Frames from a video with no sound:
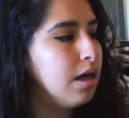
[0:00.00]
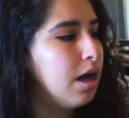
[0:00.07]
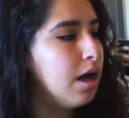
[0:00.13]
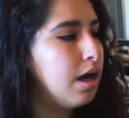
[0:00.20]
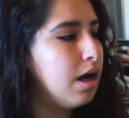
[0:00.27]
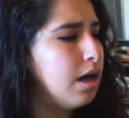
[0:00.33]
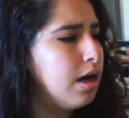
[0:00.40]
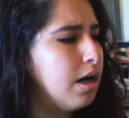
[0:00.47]

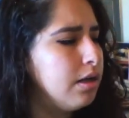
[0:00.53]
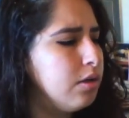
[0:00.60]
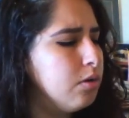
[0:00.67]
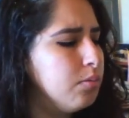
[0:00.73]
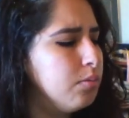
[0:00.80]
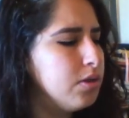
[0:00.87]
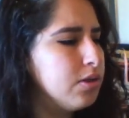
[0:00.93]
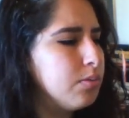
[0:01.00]

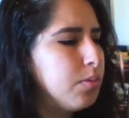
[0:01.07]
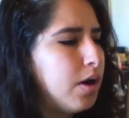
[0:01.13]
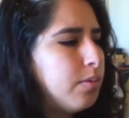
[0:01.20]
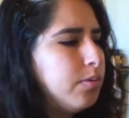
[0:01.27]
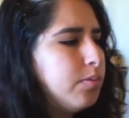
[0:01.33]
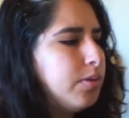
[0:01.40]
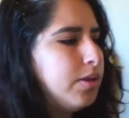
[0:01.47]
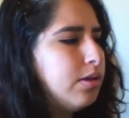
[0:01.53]
Your music
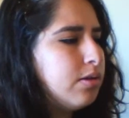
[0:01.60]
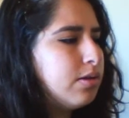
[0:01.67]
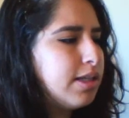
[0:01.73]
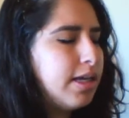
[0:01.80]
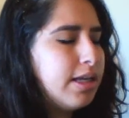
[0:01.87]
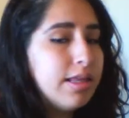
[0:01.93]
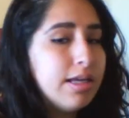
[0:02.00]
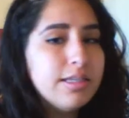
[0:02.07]
probably looks
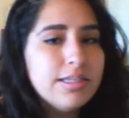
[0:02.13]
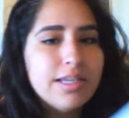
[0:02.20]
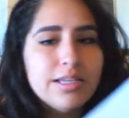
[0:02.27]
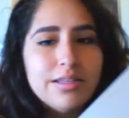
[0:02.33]
like this,